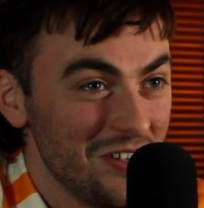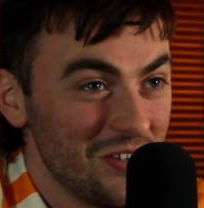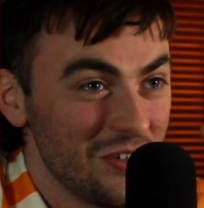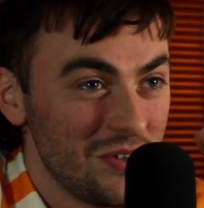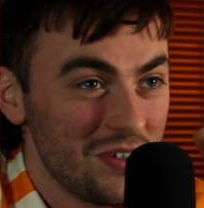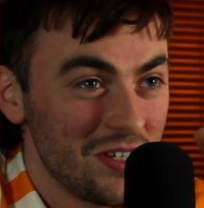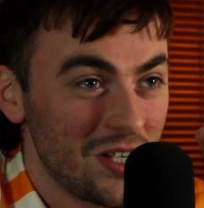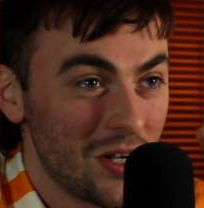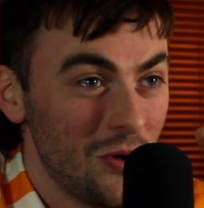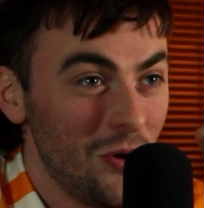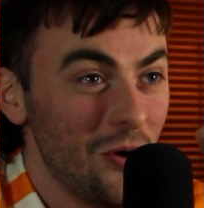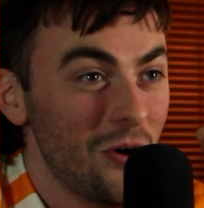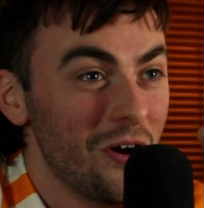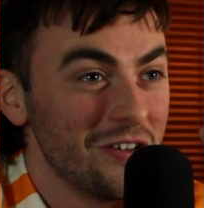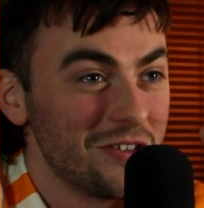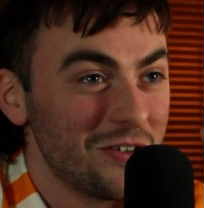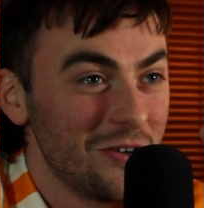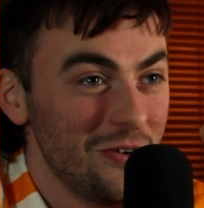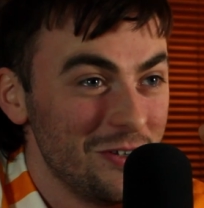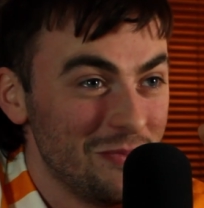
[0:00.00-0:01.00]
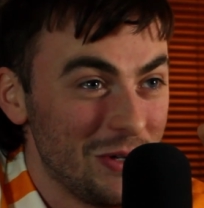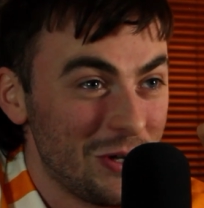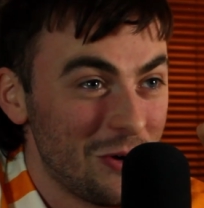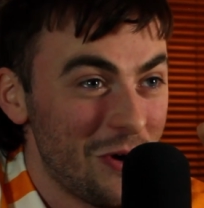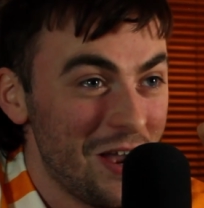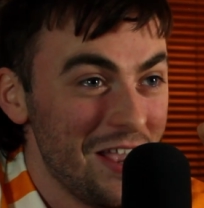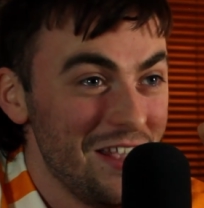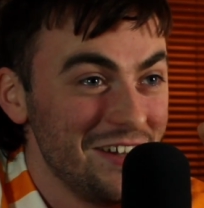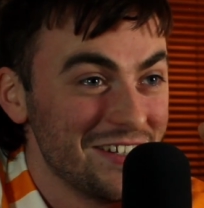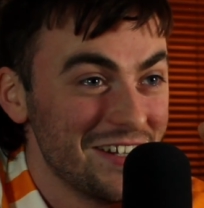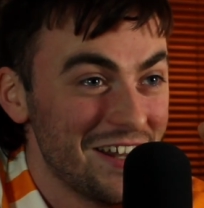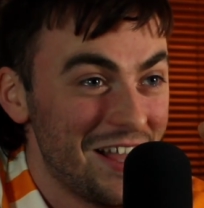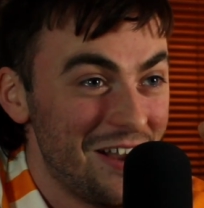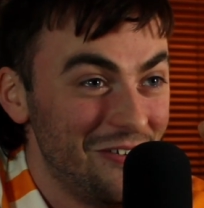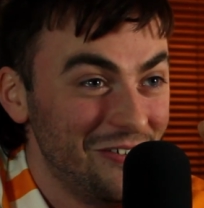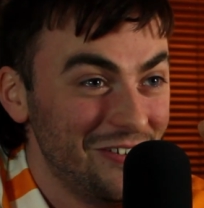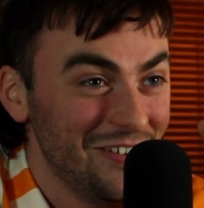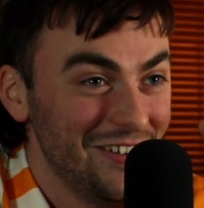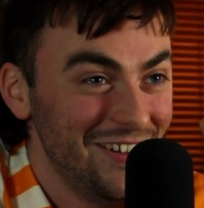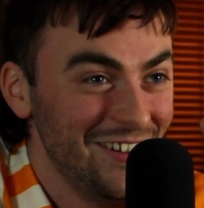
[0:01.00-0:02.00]
She's like, oh, it's going to be quieter
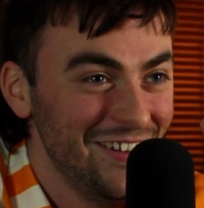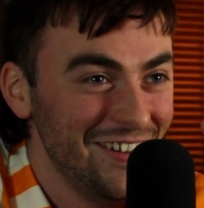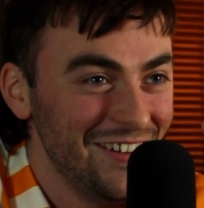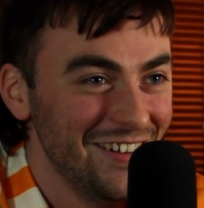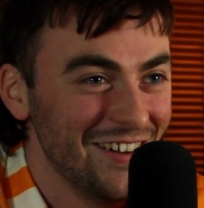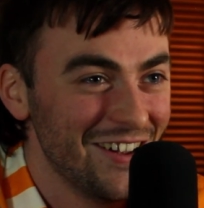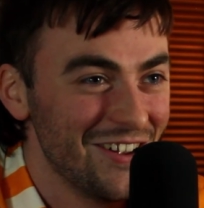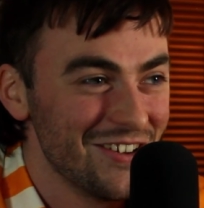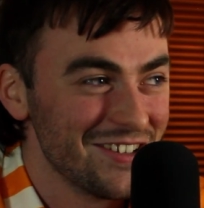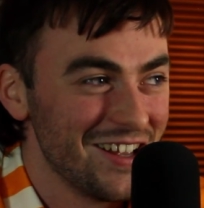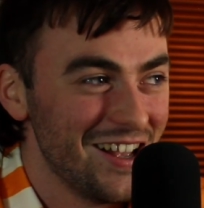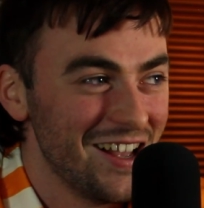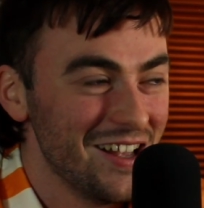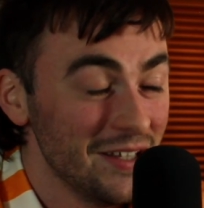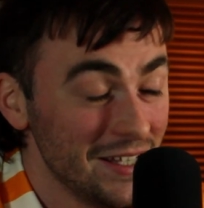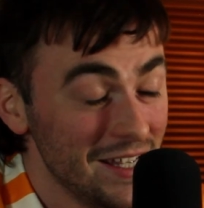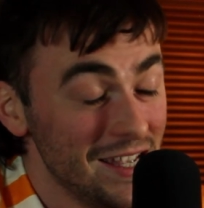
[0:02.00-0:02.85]
now, and I was like,